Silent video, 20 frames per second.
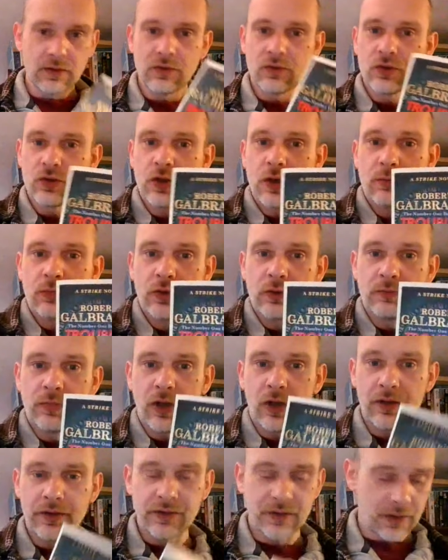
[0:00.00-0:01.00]
Troubled
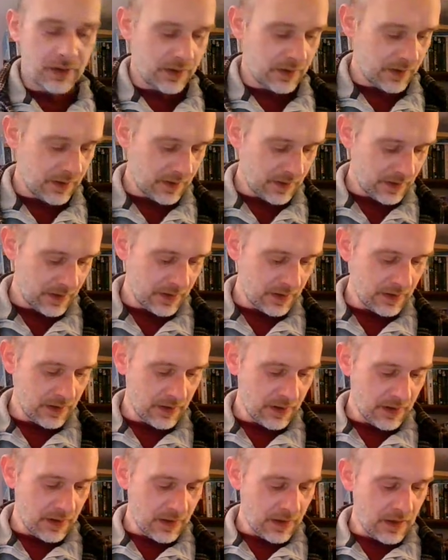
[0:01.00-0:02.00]
Blood,
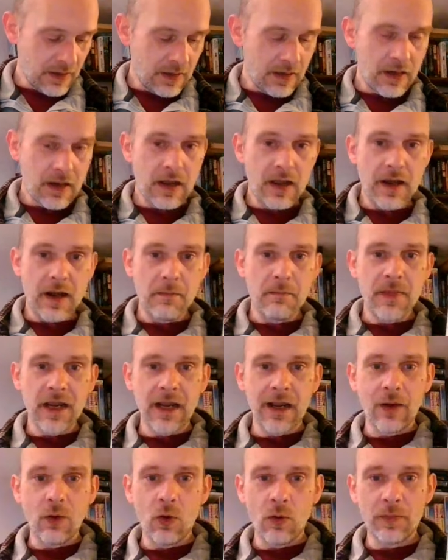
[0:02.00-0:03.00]
and a
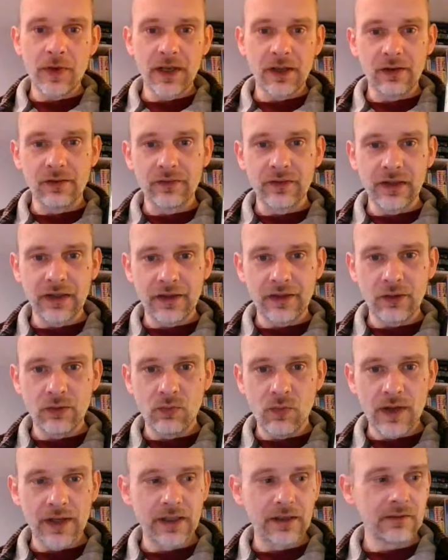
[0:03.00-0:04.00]
big copy of Lethal
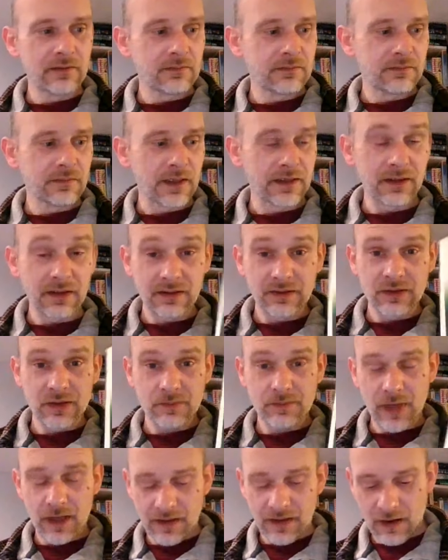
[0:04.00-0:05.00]
White. I did
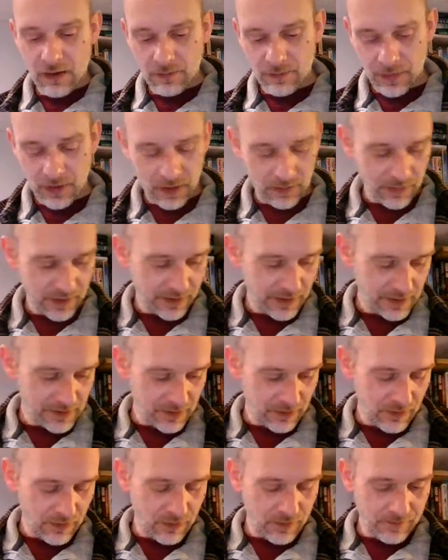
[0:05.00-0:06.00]
just pick that up a couple of days
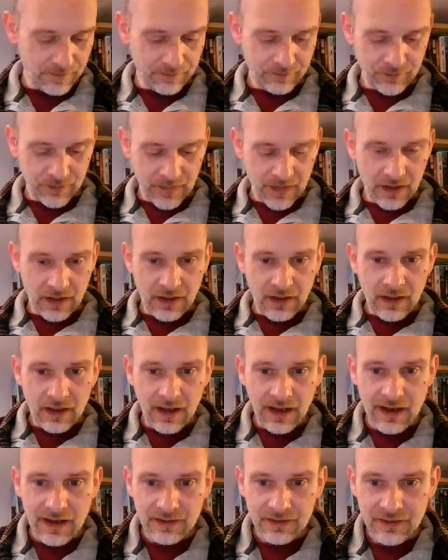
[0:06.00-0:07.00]
ago.
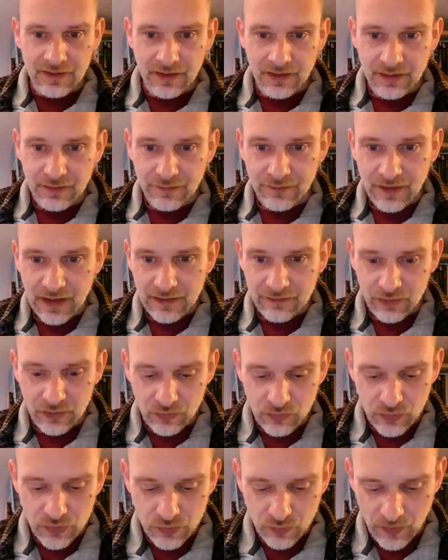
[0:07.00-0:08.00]
And the five of
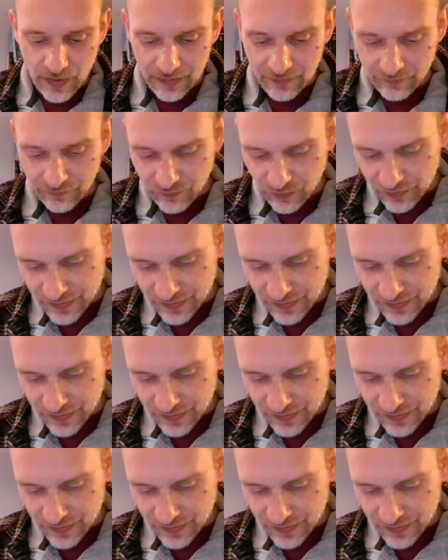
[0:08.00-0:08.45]
those went for